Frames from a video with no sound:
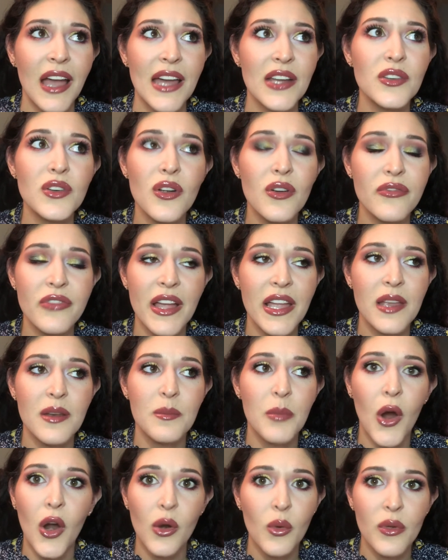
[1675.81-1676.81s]
don't know if I can
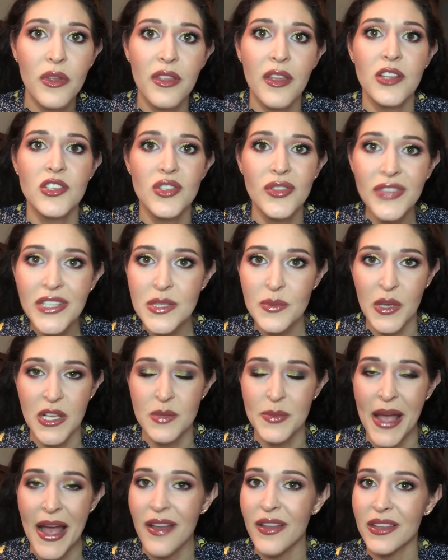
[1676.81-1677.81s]
part with a Juvia's Place
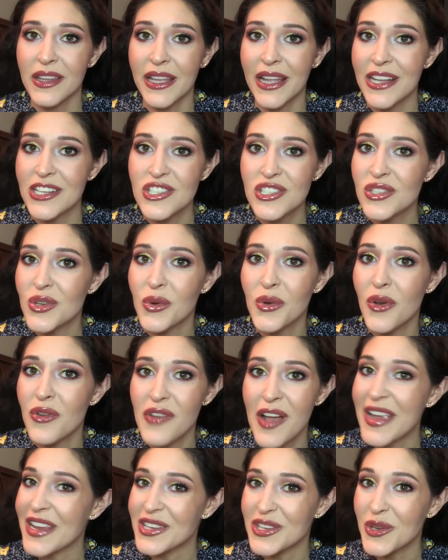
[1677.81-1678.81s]
palette. Like, I just don't know if
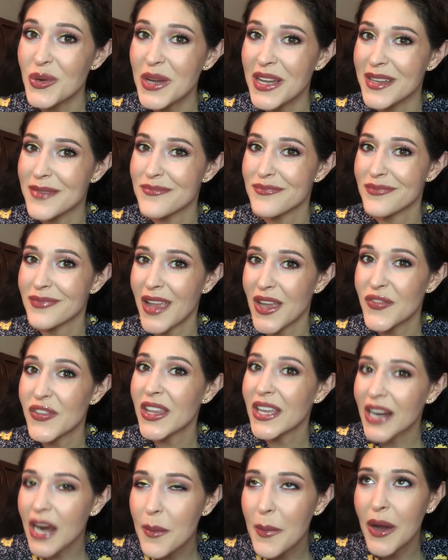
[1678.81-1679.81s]
I can do it. I feel
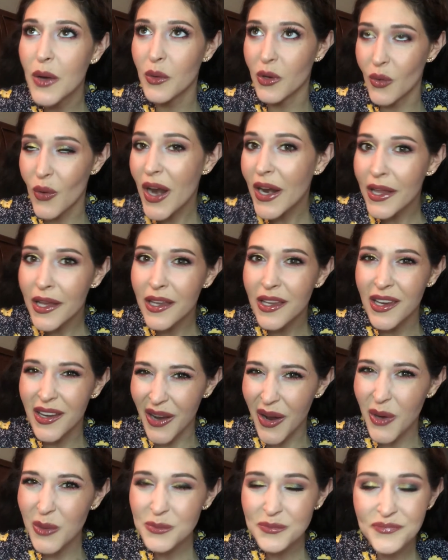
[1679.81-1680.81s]
like I might regret it, you
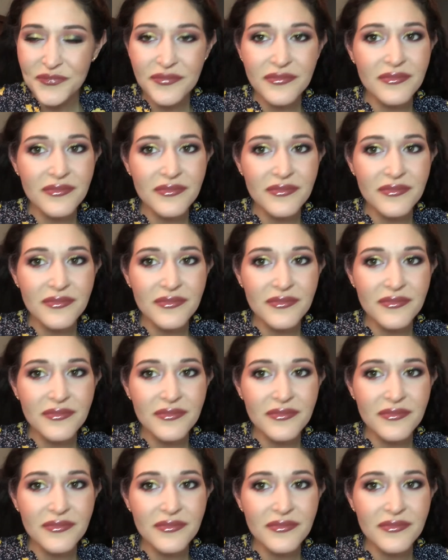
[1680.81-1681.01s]
know?